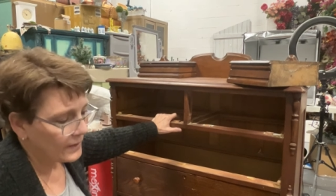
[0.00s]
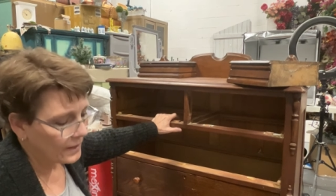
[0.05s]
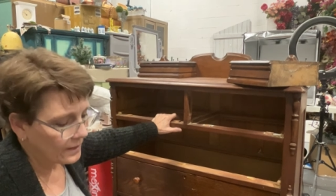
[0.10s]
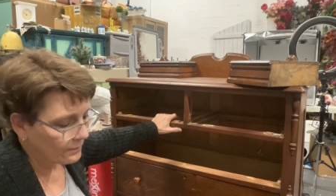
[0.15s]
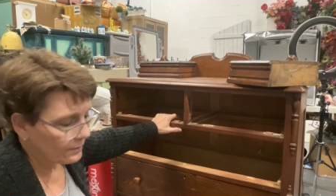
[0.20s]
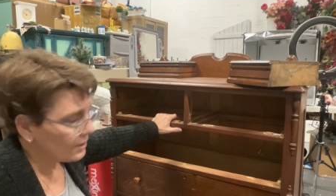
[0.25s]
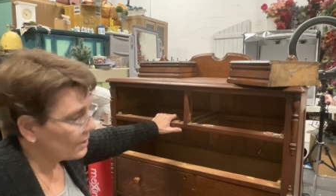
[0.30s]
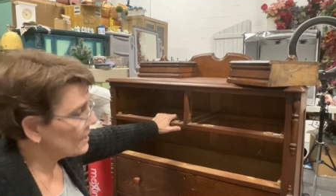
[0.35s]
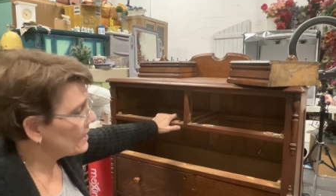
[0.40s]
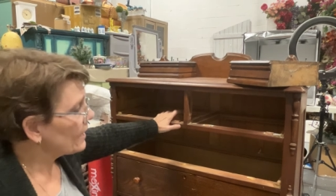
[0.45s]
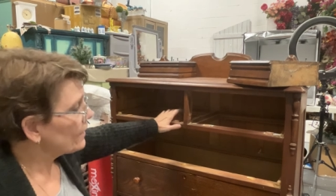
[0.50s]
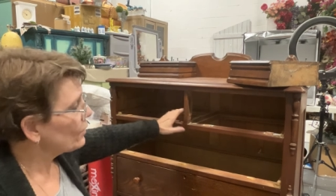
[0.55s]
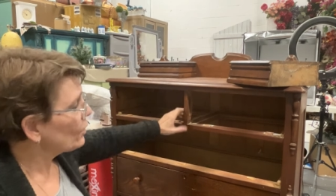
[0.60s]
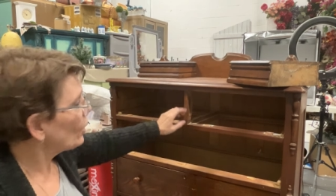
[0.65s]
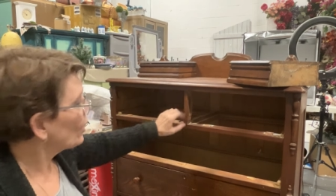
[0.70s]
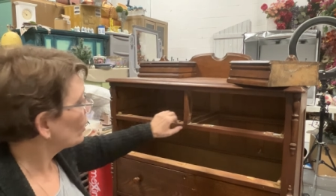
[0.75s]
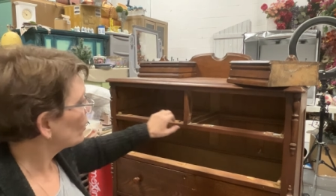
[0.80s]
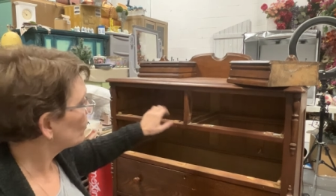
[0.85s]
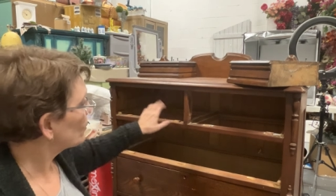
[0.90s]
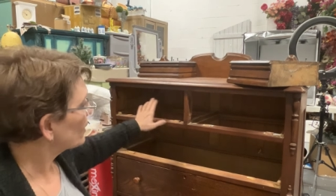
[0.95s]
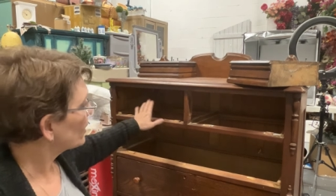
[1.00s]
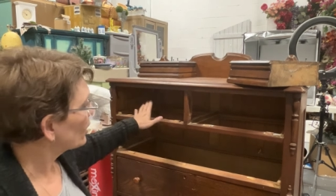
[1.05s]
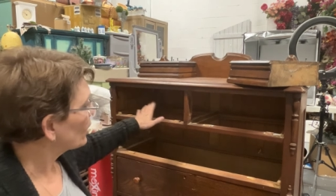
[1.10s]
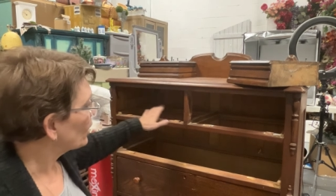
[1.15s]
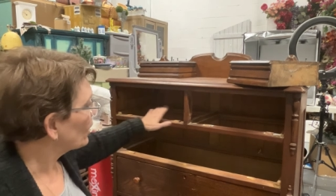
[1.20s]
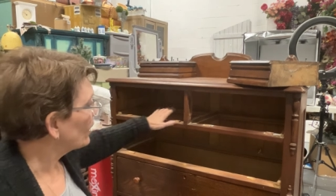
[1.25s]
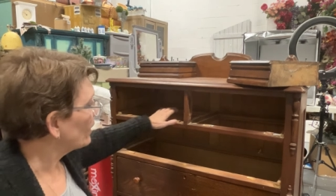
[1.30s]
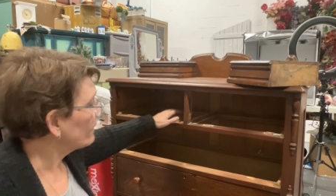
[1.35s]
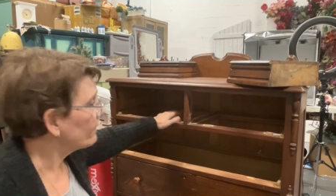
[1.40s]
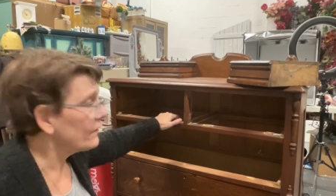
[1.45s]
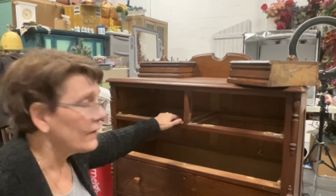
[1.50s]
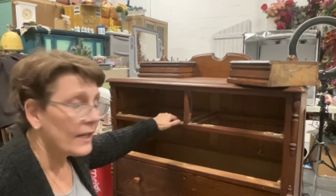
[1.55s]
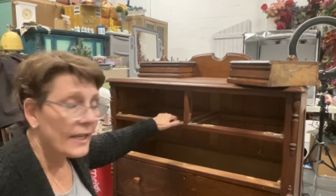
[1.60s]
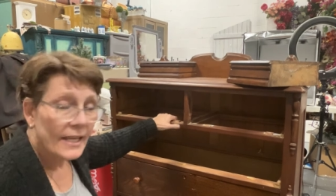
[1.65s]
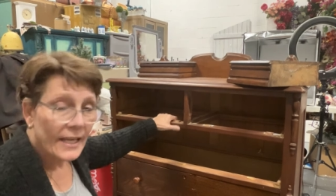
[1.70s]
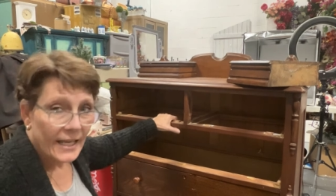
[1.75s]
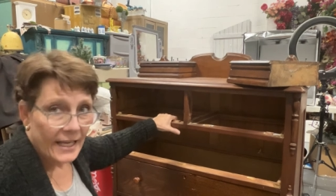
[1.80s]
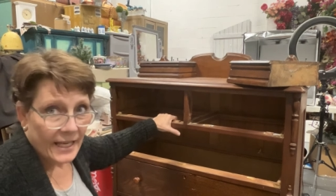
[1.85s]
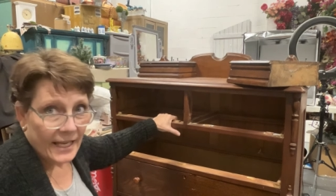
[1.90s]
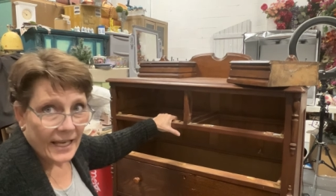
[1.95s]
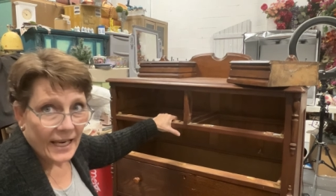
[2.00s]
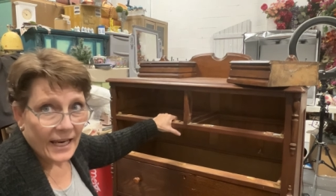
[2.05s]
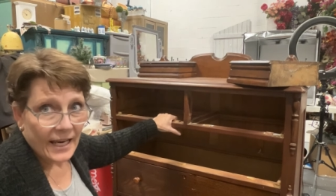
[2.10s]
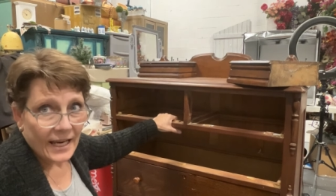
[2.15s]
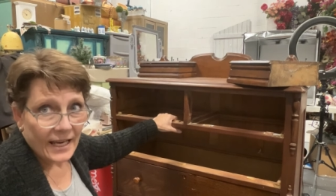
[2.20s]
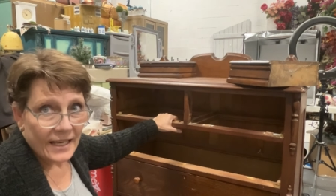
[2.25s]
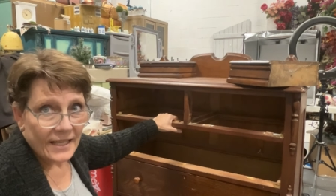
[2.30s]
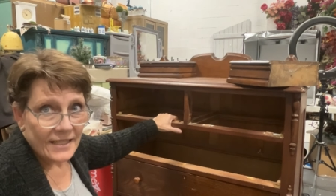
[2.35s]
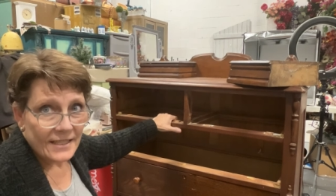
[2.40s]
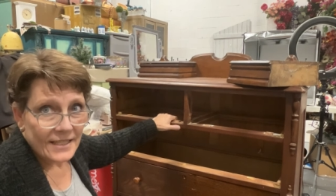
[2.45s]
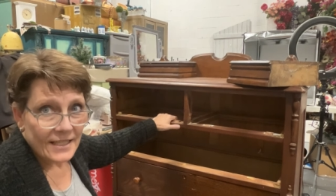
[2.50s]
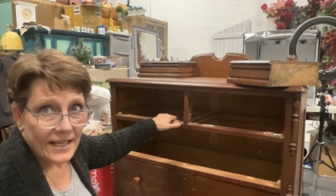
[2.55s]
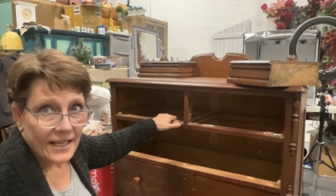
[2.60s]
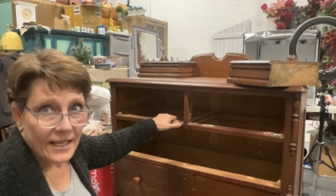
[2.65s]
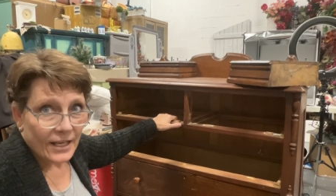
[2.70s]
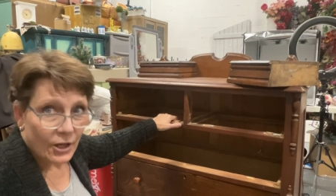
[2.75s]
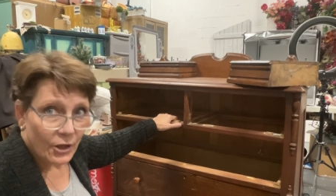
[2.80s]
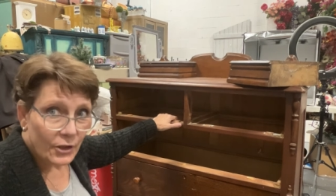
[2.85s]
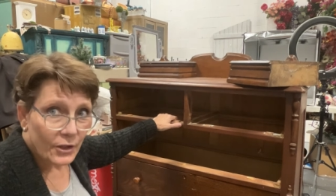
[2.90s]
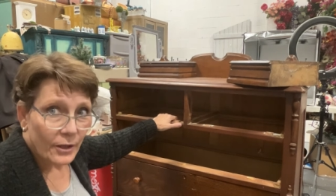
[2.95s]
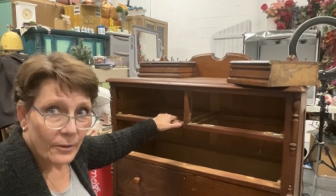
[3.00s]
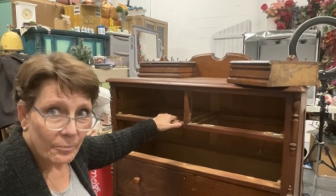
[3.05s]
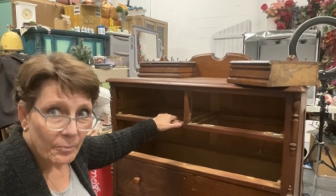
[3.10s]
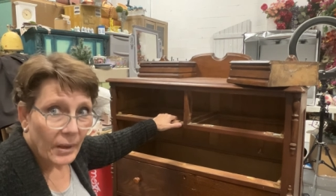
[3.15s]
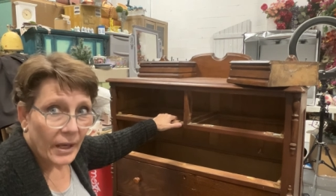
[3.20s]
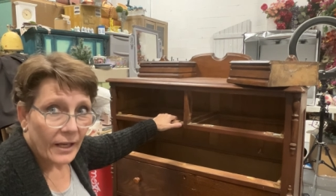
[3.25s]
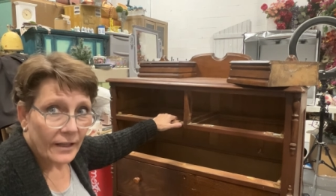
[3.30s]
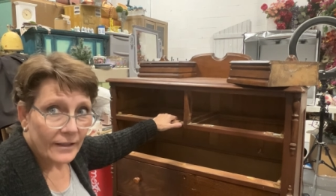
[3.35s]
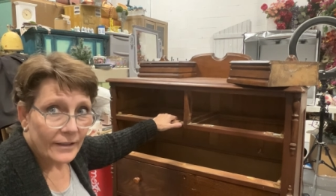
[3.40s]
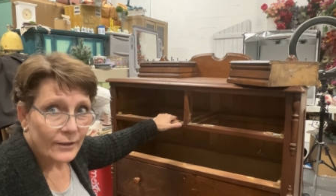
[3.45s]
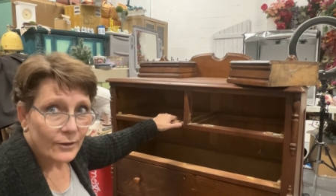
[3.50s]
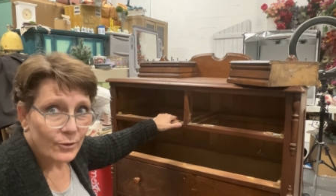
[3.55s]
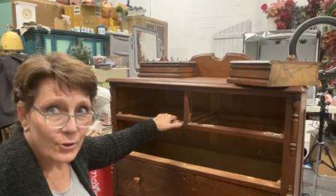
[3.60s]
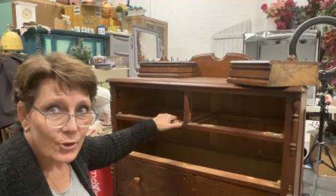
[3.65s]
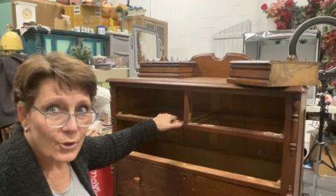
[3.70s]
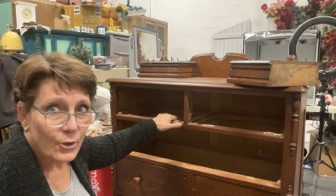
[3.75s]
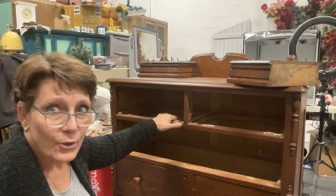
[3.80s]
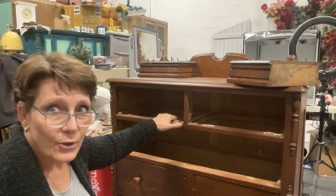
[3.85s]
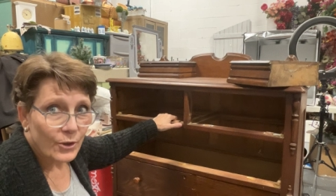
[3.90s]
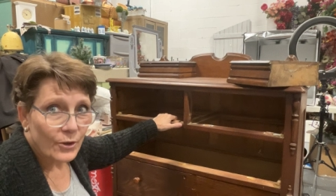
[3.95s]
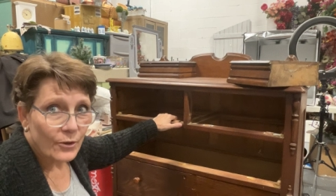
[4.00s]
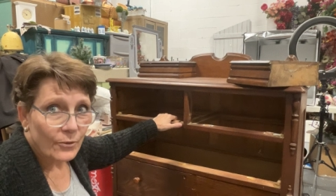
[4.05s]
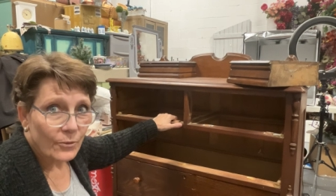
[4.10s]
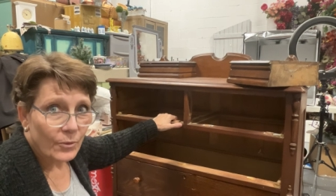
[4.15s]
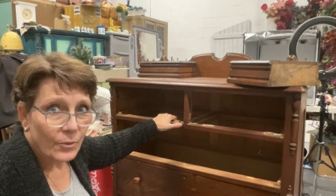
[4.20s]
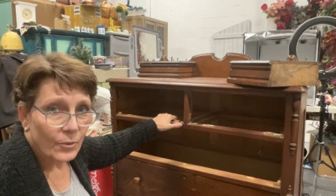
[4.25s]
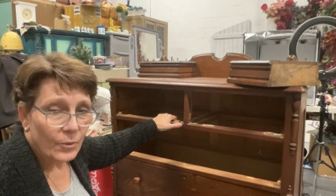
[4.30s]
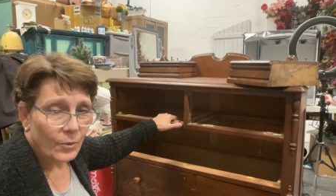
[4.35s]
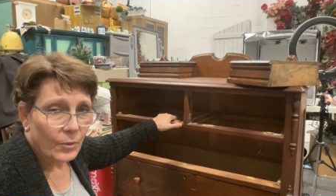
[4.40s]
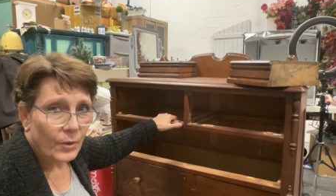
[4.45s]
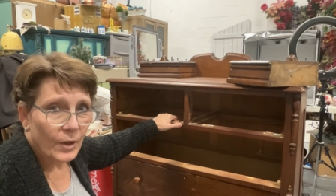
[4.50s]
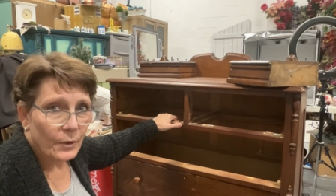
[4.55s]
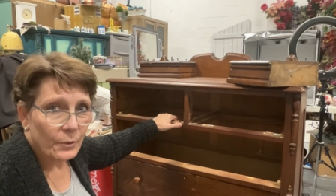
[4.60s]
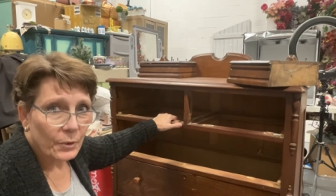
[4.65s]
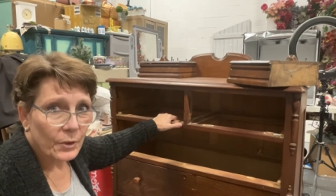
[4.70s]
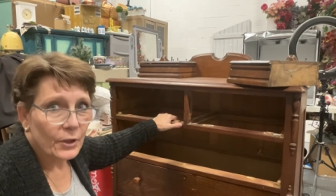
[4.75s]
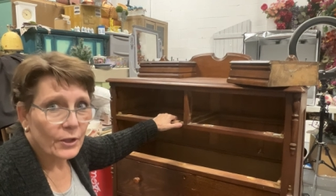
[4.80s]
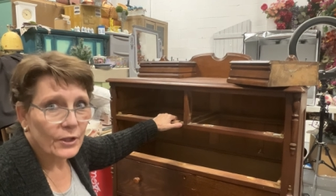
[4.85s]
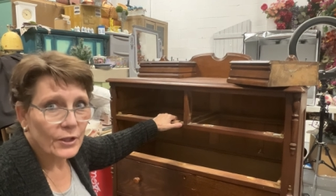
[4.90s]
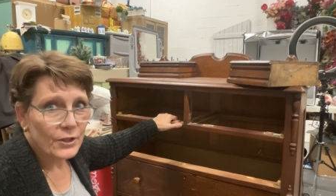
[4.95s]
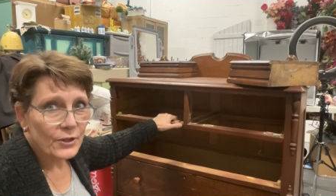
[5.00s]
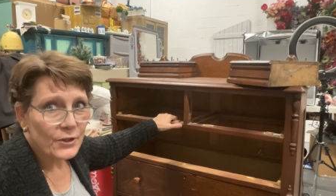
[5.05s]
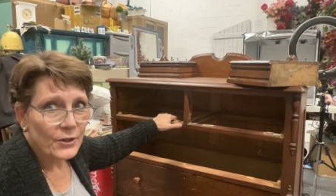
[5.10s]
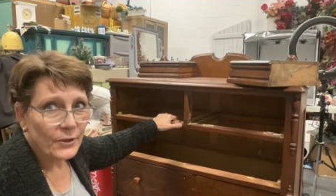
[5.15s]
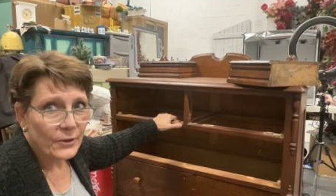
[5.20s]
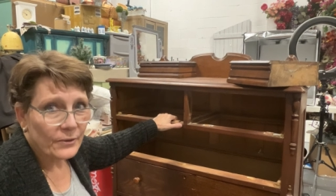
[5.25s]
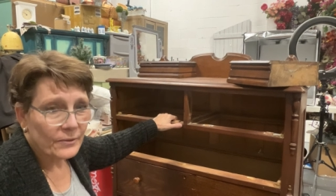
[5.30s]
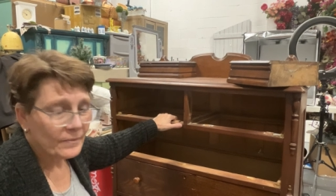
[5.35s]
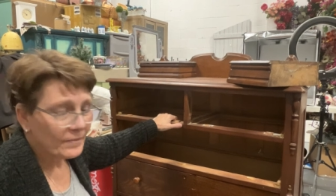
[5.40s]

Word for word: I'm going to take the hardware off and uh, I'll come back and I'll show you what we're going to do.